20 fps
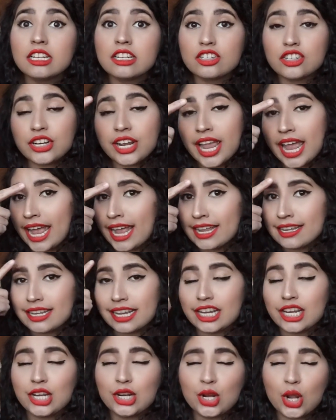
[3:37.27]
she has,
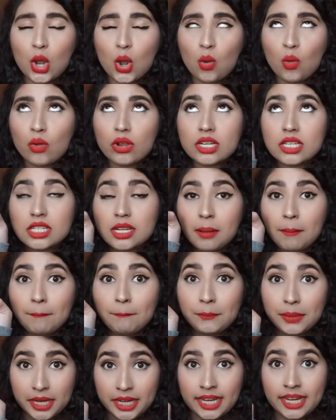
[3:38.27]
like, you know,
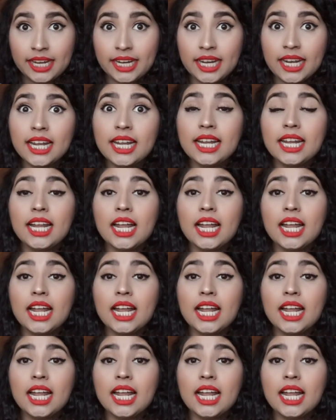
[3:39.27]
some big